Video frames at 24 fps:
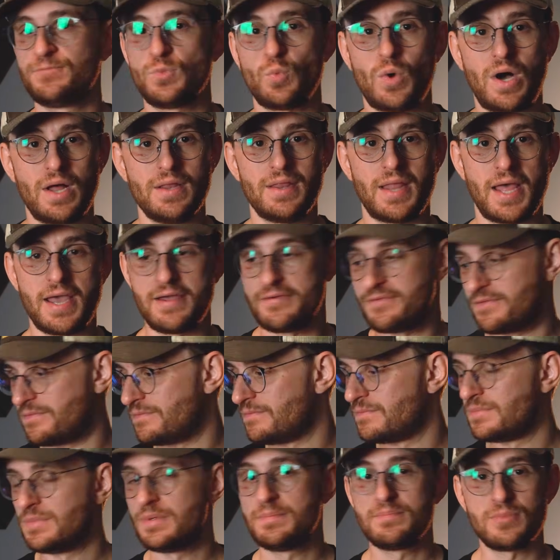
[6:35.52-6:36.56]
wildlife,
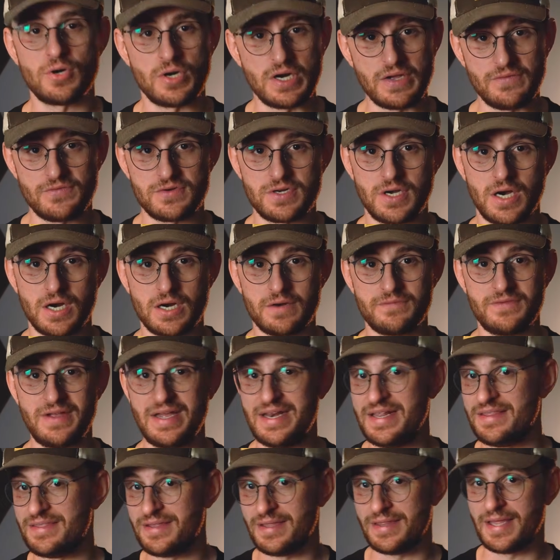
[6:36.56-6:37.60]
birding photography,
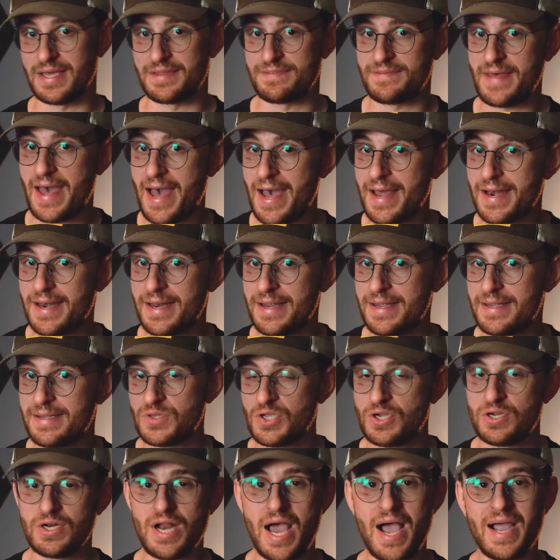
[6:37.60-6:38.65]
anything like that,
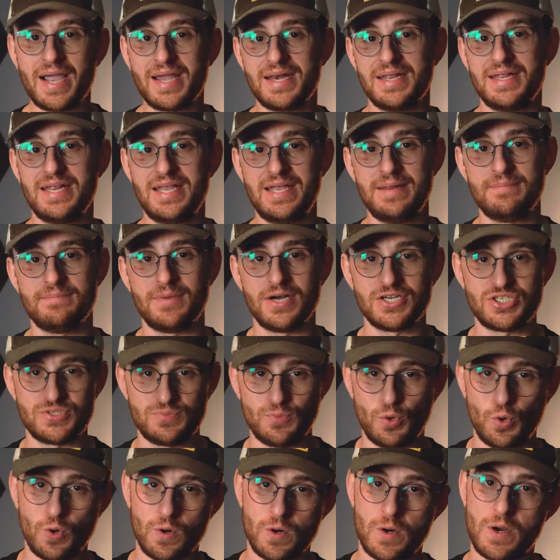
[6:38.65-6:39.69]
you're not gonna need much
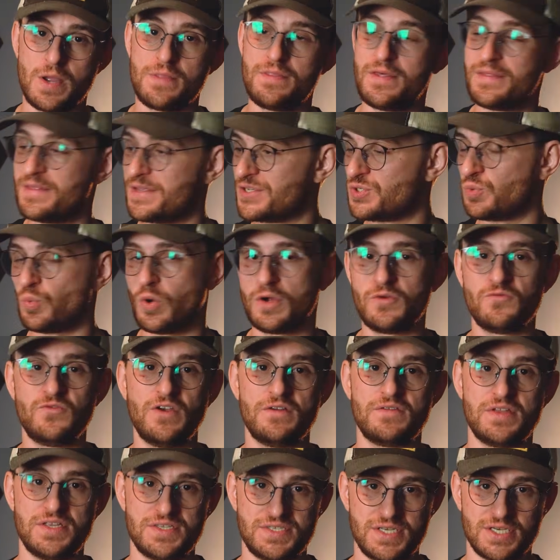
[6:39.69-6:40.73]
more than this
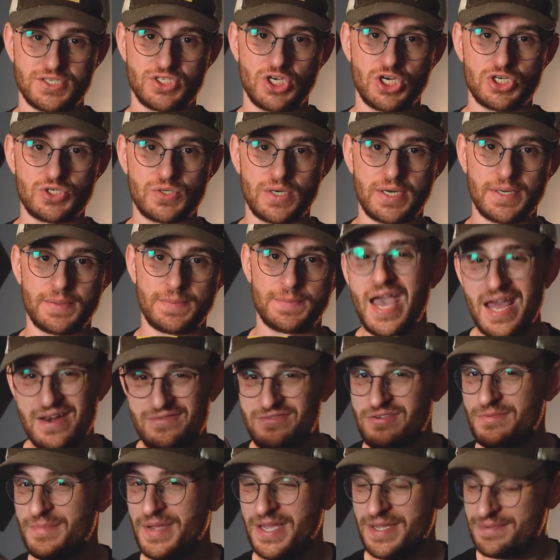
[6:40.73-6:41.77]
150-600. And
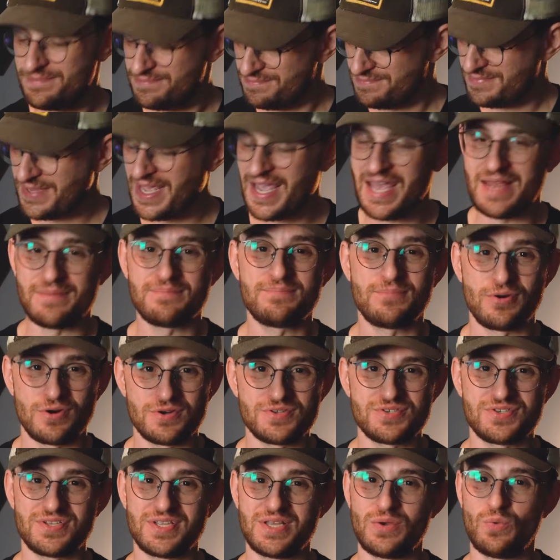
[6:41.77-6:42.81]
for me, and
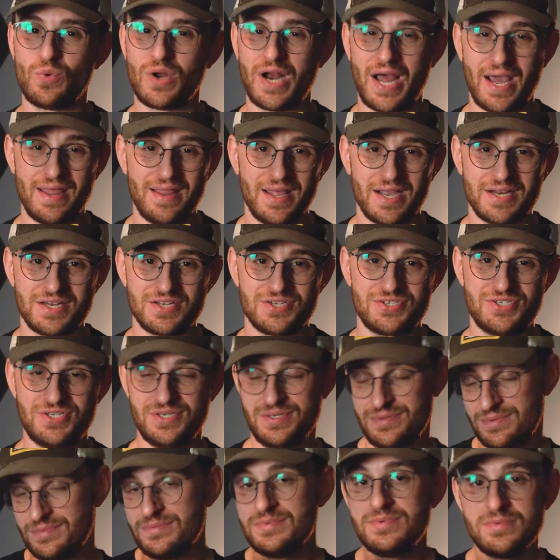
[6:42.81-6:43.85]
personally what I like to
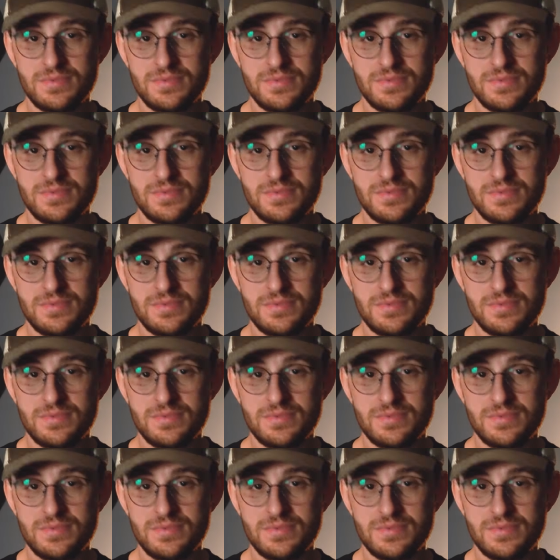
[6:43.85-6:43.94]
shoot,